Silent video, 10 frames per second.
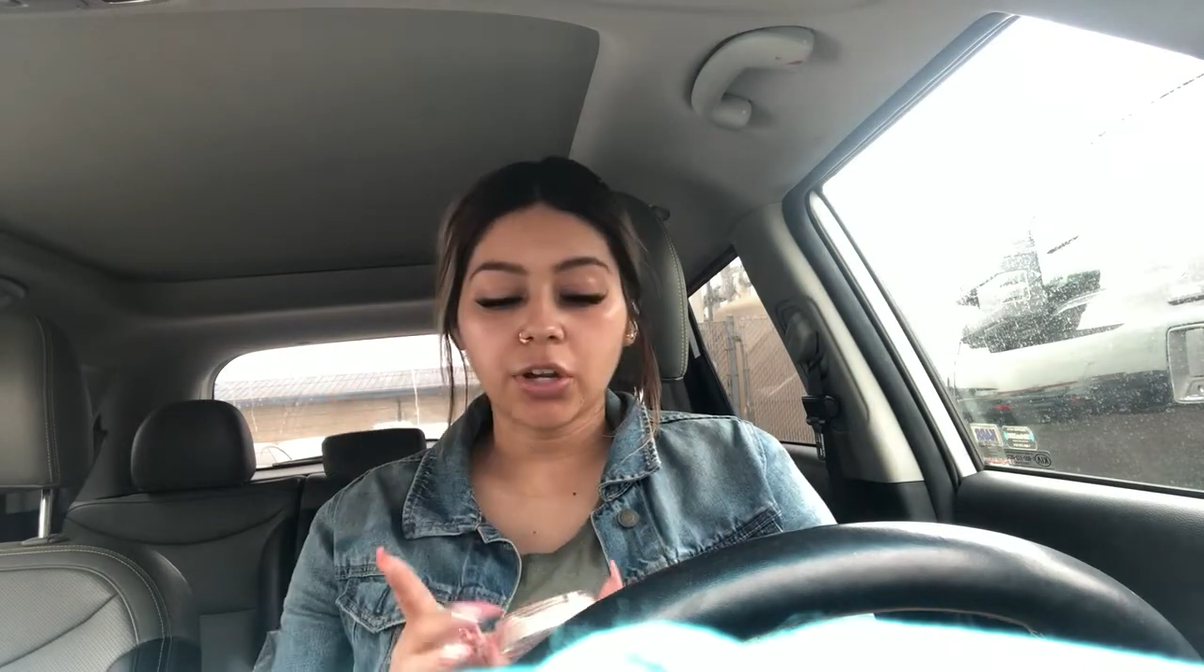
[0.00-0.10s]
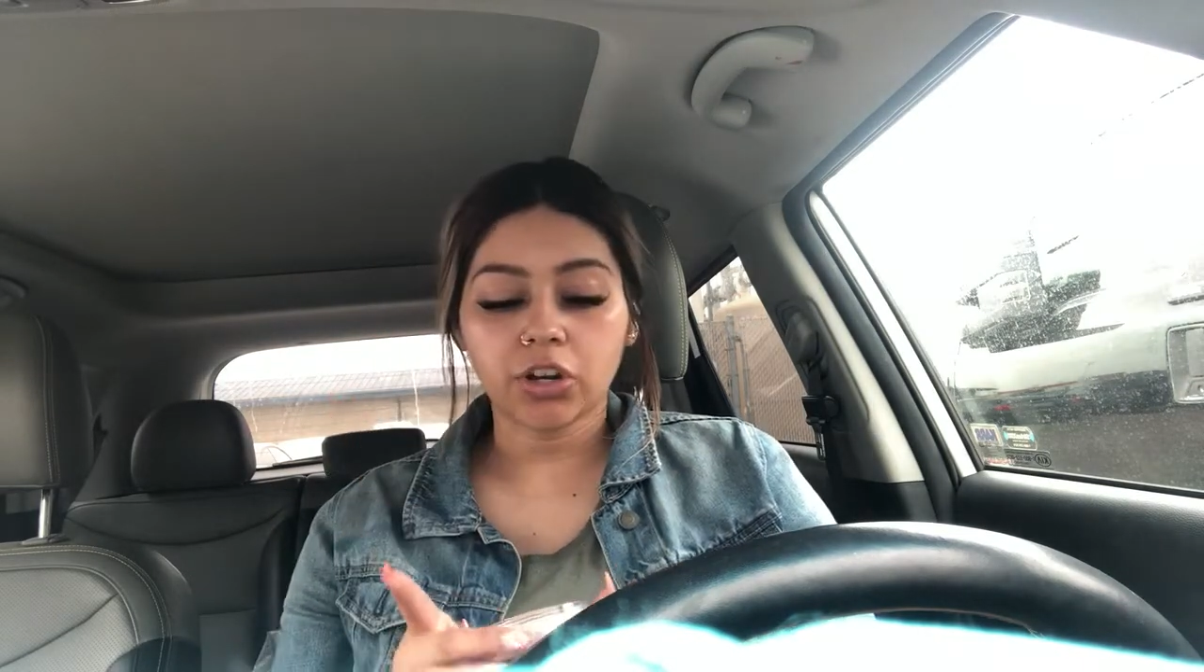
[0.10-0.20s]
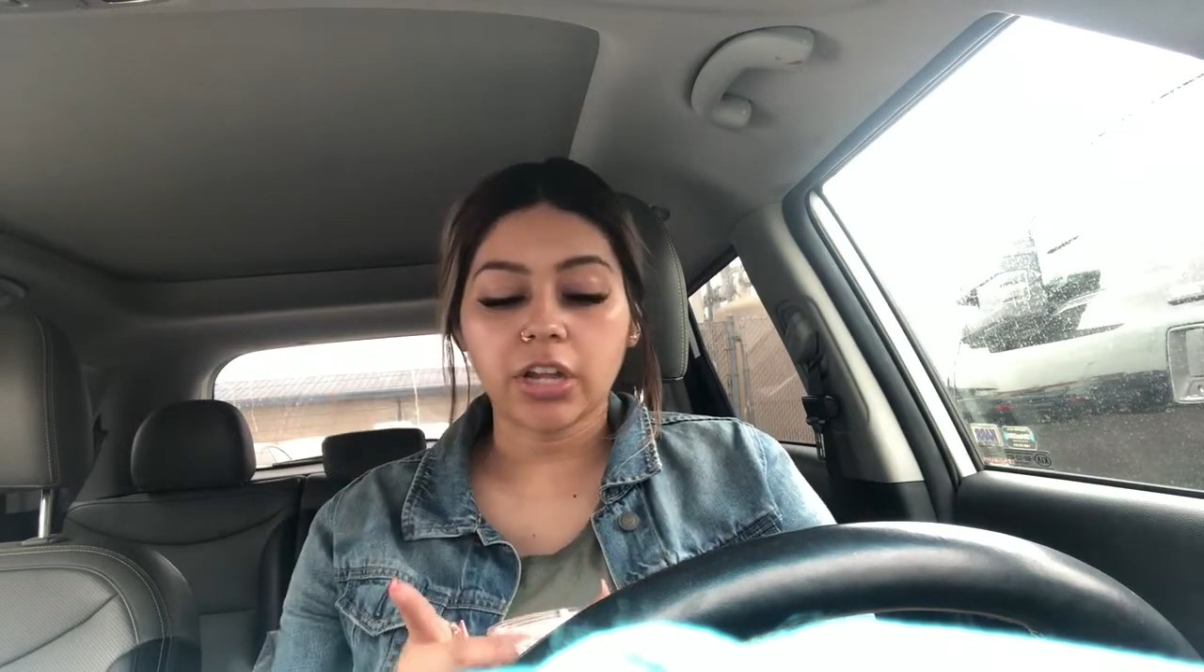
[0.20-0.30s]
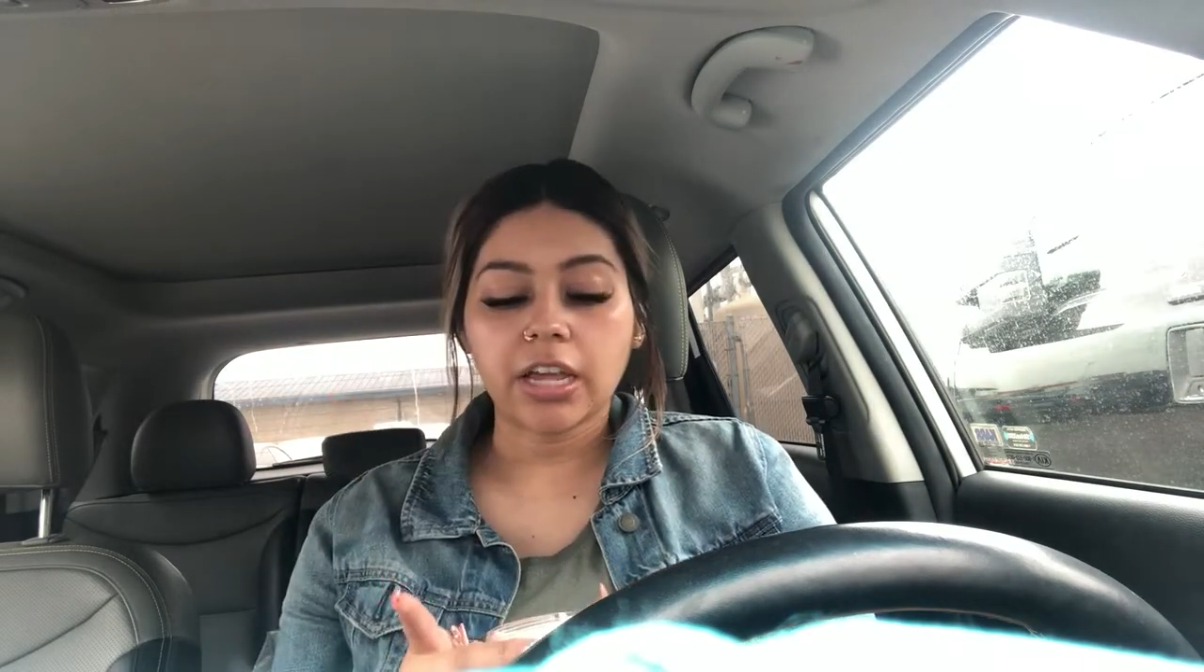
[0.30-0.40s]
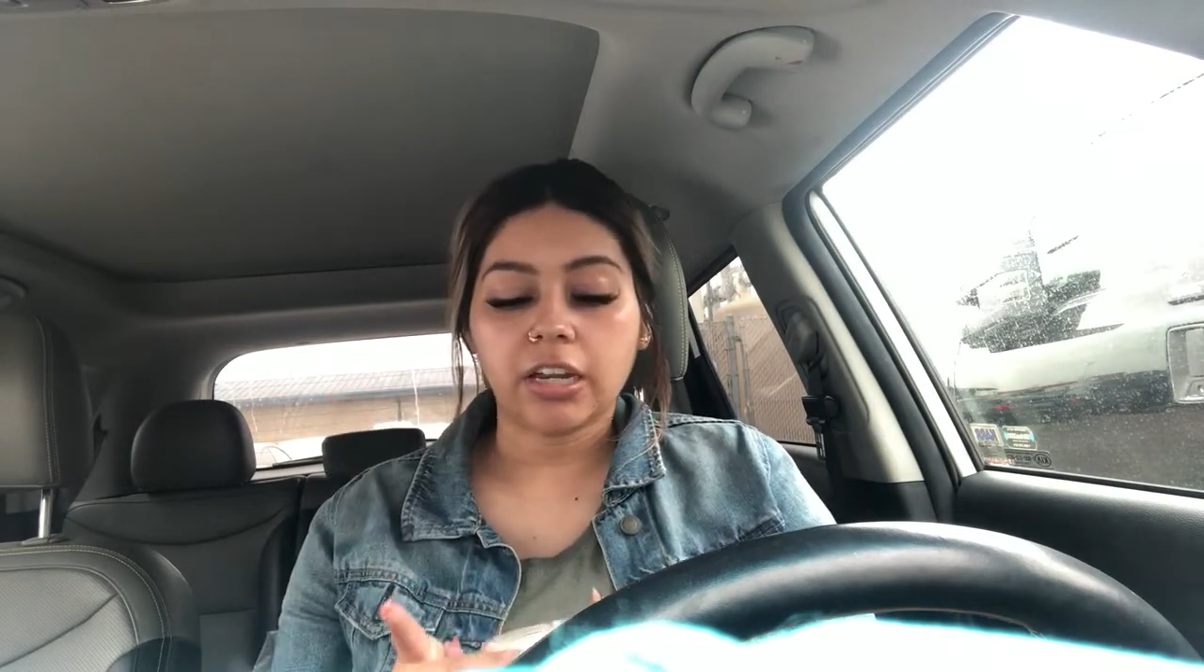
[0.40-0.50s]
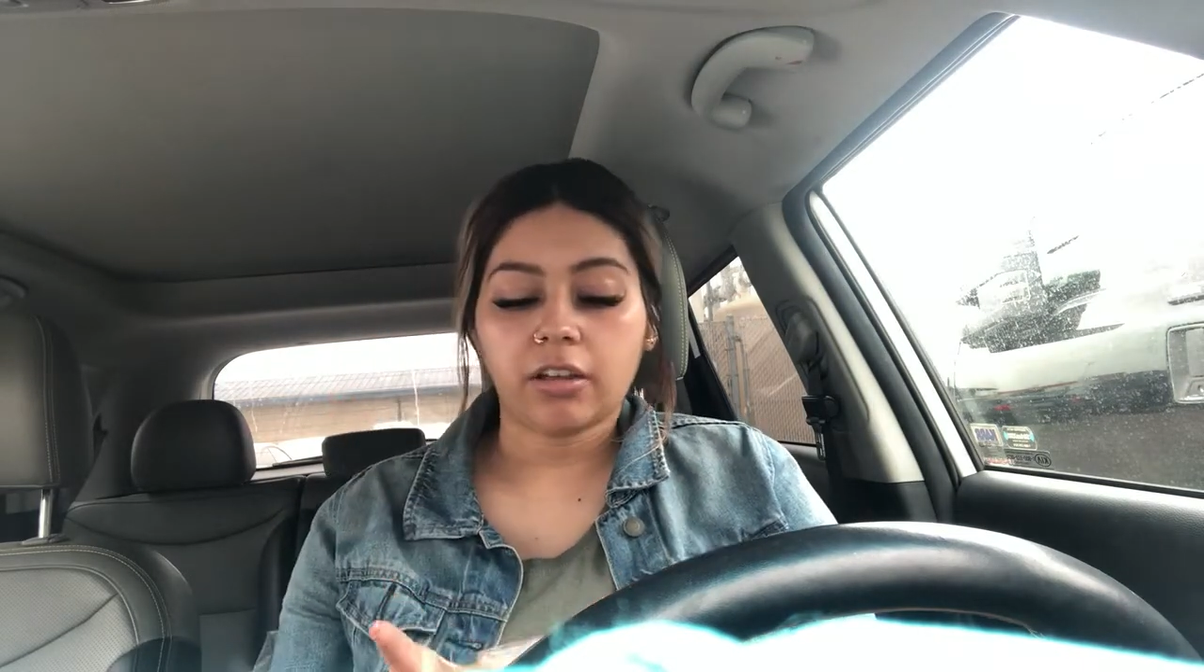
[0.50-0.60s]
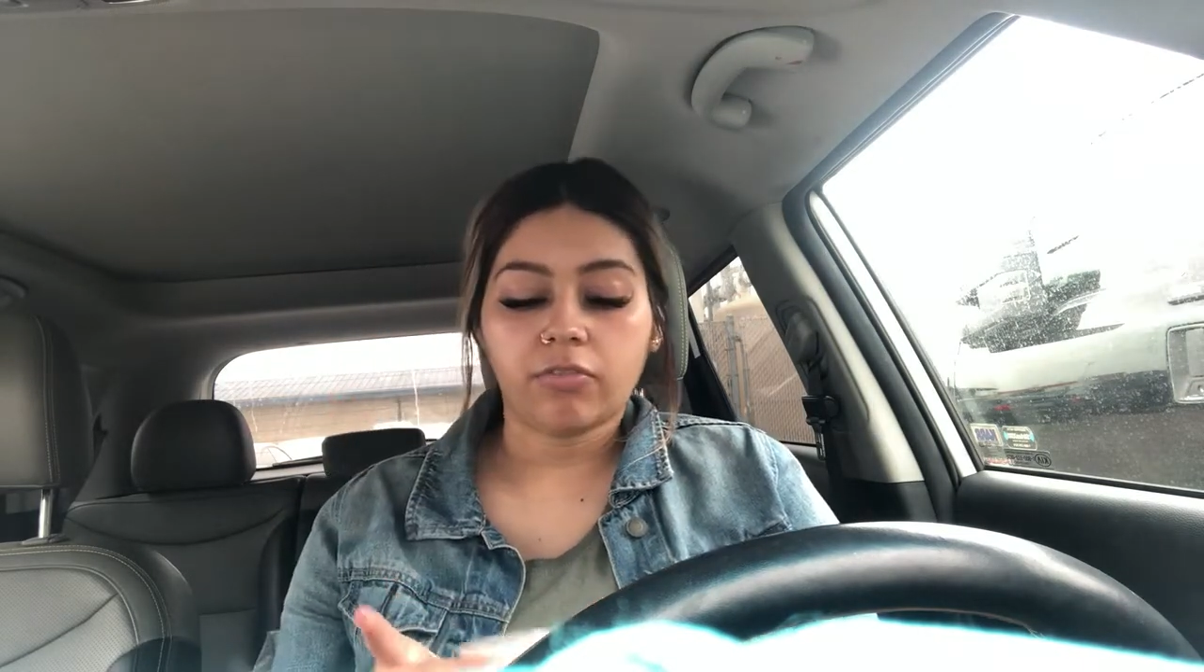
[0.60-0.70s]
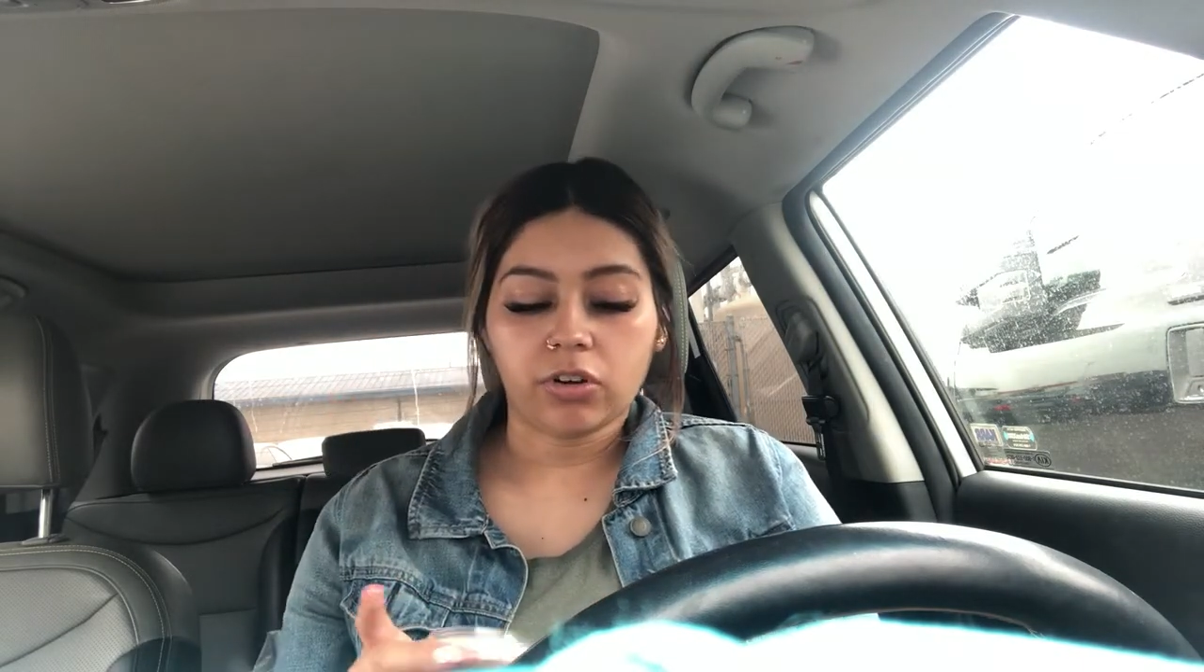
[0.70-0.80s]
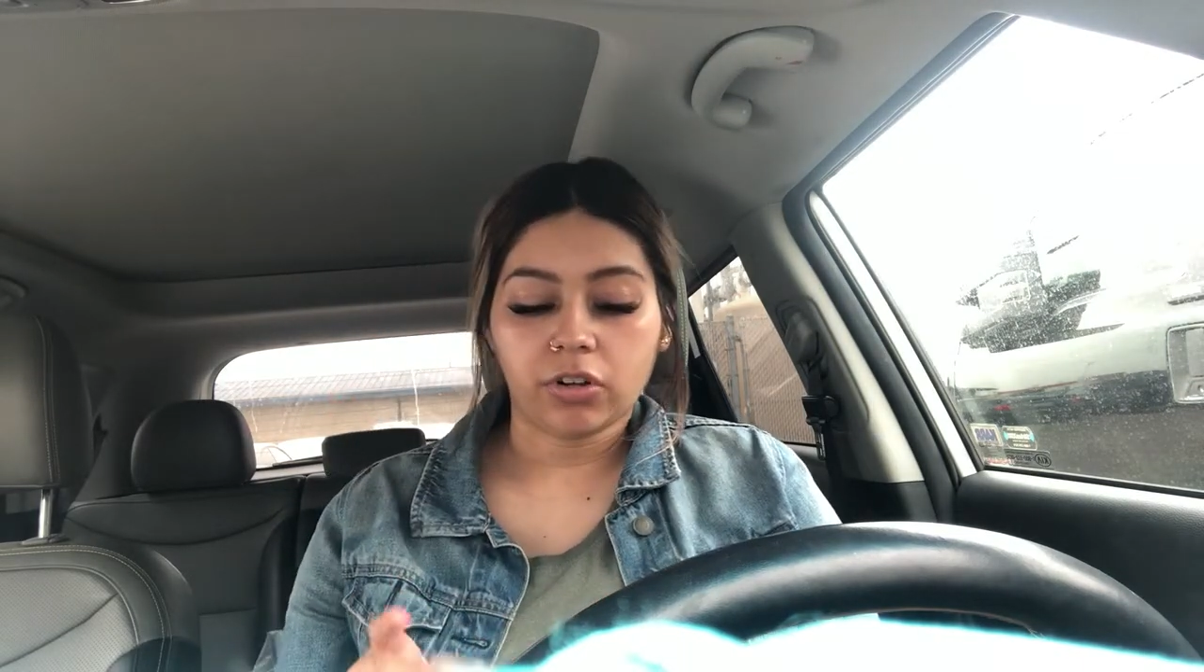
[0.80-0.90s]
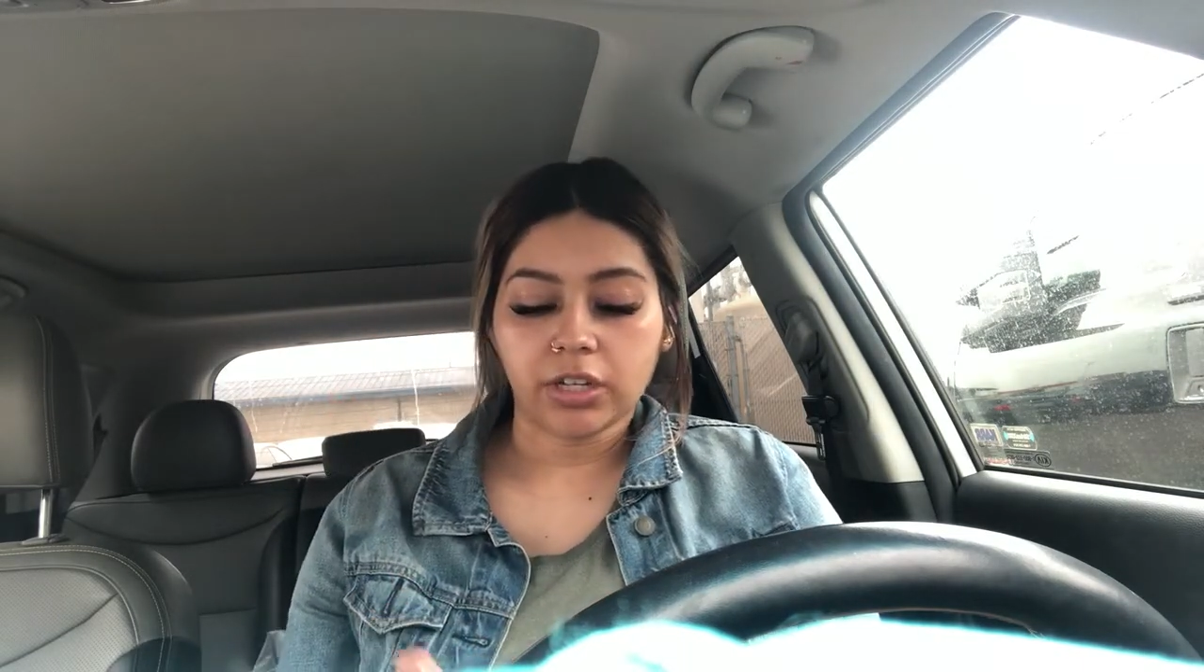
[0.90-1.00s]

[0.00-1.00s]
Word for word: creative and all